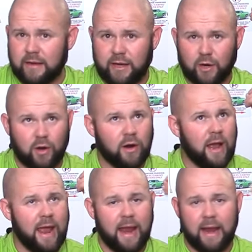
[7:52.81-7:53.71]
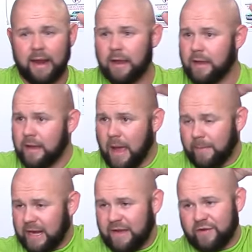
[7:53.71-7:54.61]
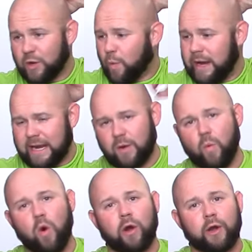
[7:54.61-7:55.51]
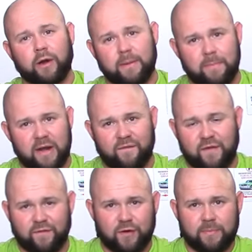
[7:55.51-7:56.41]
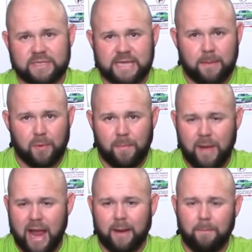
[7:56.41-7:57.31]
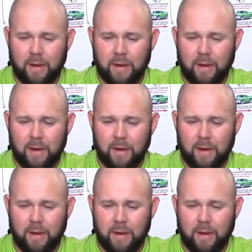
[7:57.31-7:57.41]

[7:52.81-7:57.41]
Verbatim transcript: you're a, I mean, even the weekend warrior can benefit from the sample pack,